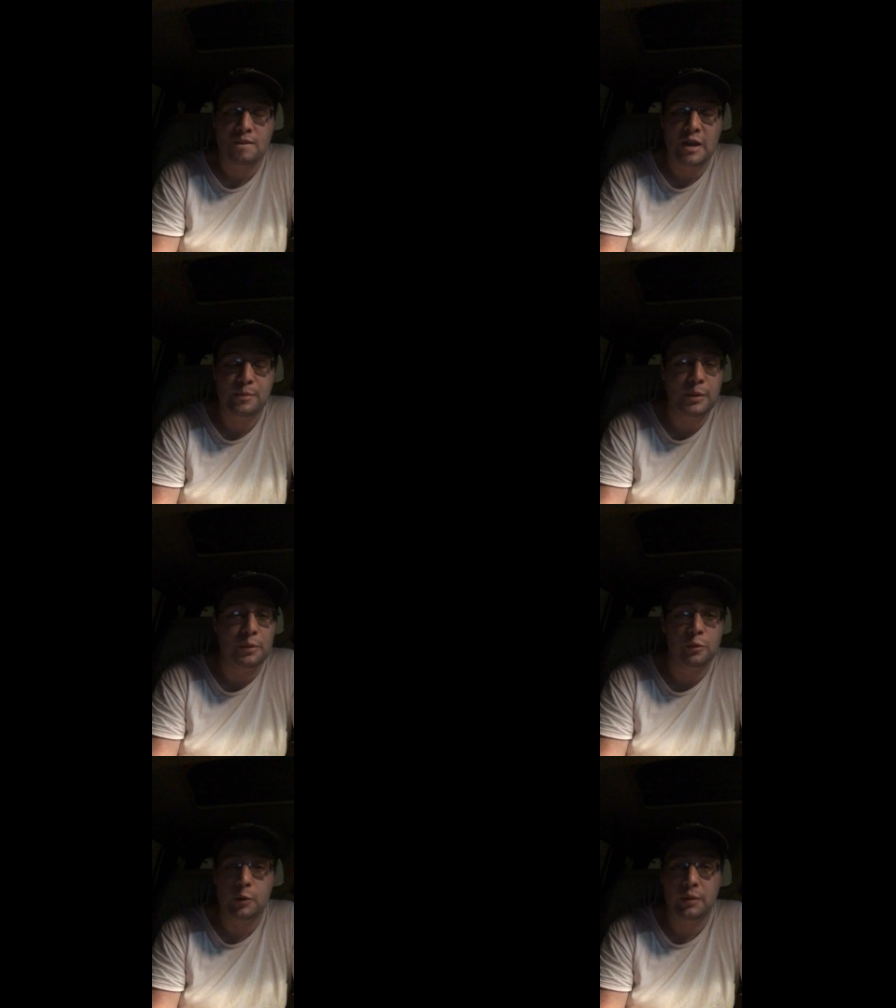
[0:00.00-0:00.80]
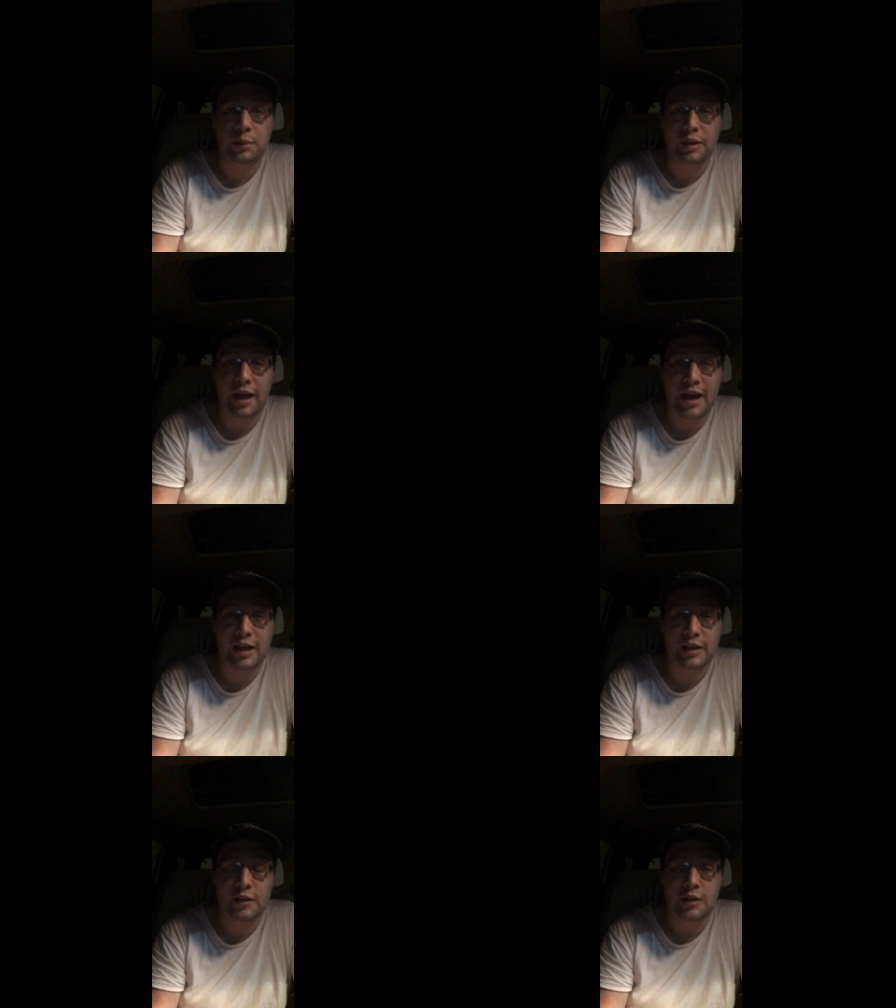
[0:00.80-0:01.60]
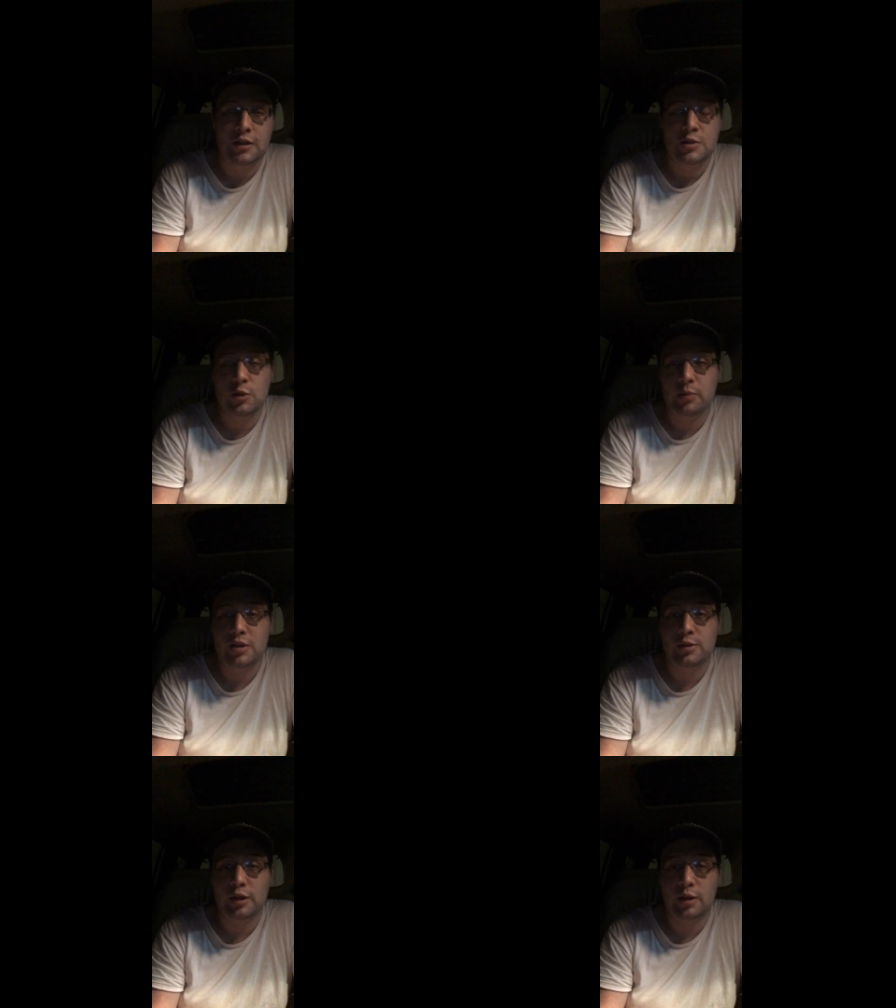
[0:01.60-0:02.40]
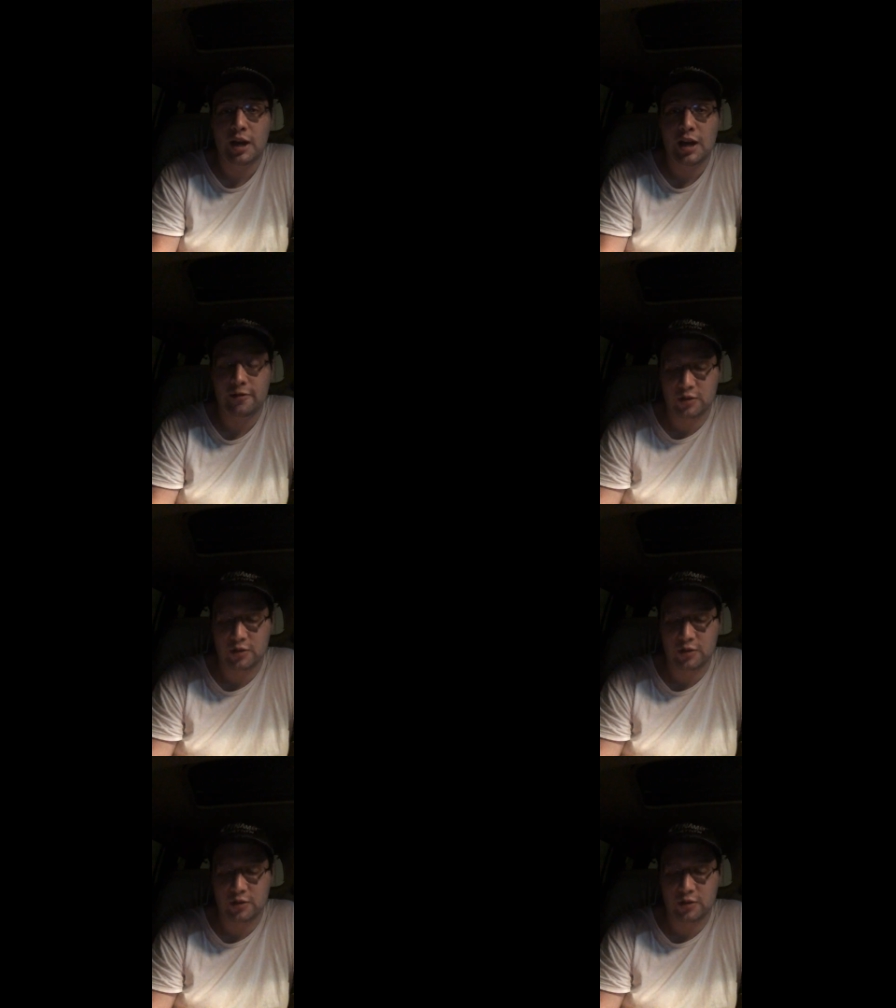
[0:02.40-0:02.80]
and people will be able to hack it. So basically I'll have